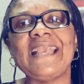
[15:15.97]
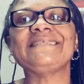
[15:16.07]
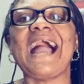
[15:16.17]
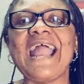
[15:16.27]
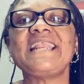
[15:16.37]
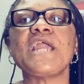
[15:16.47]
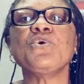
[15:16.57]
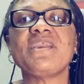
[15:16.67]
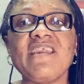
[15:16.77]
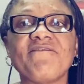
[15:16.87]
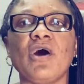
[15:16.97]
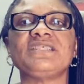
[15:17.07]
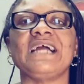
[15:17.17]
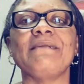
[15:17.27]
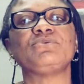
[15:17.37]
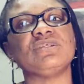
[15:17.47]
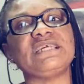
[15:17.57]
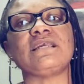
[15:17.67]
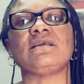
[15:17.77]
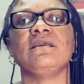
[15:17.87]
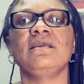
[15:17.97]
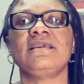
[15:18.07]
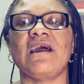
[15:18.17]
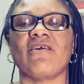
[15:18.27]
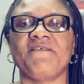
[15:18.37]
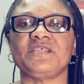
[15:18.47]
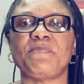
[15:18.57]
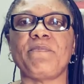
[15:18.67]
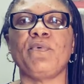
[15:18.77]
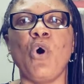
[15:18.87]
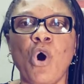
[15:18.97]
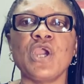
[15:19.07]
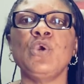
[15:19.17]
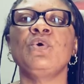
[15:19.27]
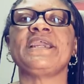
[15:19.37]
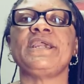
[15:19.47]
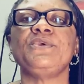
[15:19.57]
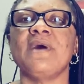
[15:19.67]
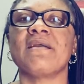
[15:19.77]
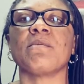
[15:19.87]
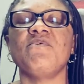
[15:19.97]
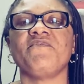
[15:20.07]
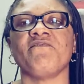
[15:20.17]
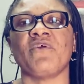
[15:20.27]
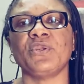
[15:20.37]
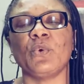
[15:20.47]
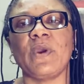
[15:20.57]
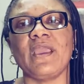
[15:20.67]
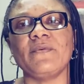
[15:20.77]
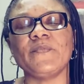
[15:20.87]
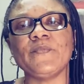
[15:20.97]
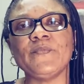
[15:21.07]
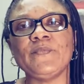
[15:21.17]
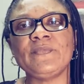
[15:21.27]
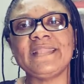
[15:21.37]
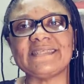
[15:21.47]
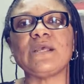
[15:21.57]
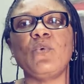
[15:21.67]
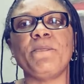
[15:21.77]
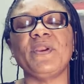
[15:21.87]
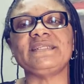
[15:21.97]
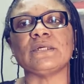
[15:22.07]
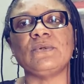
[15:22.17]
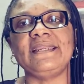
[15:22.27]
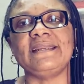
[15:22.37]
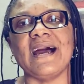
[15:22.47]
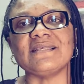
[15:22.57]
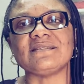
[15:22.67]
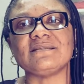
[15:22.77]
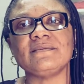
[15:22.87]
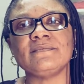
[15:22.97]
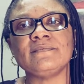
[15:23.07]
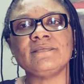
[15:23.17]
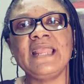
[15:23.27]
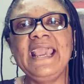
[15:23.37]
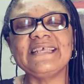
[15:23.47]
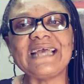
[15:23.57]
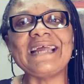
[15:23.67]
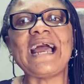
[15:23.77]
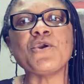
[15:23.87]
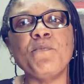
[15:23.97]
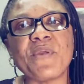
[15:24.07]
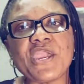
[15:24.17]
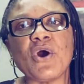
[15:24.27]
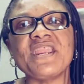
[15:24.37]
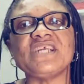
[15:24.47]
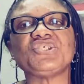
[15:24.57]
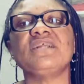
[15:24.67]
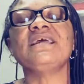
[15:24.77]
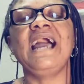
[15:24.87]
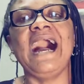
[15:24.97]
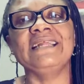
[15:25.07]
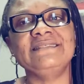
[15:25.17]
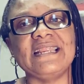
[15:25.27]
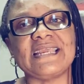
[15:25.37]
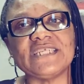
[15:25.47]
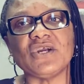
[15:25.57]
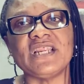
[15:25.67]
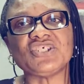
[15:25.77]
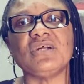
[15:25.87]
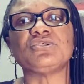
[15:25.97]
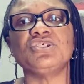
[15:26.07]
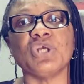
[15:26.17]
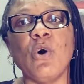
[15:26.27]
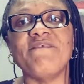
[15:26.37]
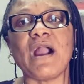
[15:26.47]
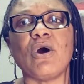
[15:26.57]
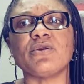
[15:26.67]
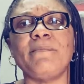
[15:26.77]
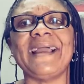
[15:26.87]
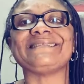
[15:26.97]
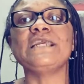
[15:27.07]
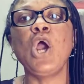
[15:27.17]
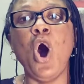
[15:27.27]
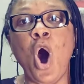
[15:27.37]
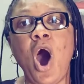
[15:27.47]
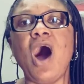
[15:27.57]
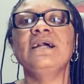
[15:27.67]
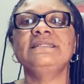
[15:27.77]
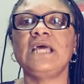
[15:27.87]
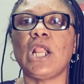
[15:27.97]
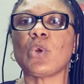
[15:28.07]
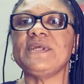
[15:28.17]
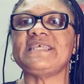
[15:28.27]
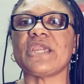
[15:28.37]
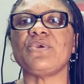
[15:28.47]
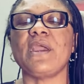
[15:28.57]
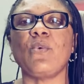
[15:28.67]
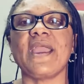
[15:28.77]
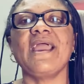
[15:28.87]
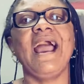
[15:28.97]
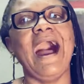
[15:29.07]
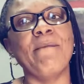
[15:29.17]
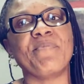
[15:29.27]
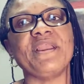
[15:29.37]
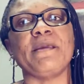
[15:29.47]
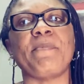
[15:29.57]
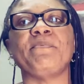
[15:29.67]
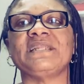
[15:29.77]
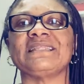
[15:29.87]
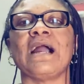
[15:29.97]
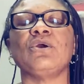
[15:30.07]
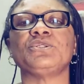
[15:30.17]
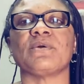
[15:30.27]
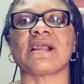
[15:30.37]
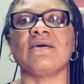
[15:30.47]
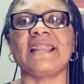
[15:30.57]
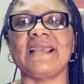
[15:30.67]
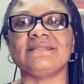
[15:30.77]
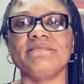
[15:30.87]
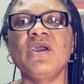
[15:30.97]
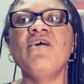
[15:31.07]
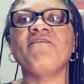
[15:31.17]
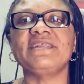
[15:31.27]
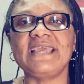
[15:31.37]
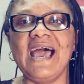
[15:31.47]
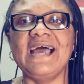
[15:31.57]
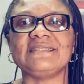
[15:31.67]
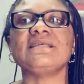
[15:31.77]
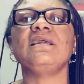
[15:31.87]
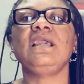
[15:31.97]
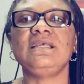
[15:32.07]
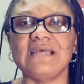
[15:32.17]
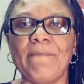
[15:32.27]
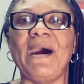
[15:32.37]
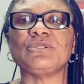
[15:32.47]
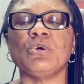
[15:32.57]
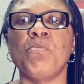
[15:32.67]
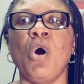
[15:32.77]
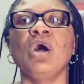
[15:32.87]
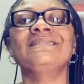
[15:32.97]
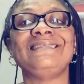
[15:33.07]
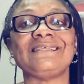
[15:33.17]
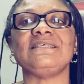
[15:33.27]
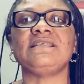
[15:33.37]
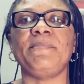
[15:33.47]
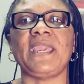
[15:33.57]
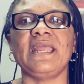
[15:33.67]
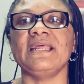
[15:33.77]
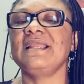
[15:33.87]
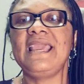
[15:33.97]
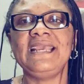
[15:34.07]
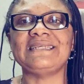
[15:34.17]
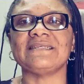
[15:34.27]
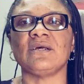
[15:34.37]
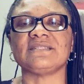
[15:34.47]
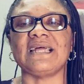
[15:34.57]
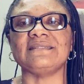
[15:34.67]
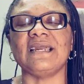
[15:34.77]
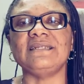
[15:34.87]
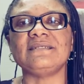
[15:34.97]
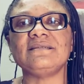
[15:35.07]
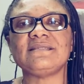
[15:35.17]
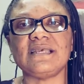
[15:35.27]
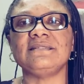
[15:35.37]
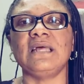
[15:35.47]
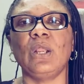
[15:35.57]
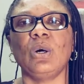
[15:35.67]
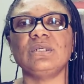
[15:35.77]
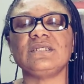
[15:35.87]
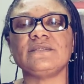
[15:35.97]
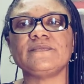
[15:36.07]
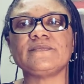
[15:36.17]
It's either you give God time to take care of his people or he will kill you and remove you from the way. The same with political leaders. It's either you bring your nation, dedicate your nation to Jehovah God Almighty, or the Lord will take you away and bring the people that are going to recognize him. For the earth is about to mourn. This is the beginning. It has not started, says the Lord.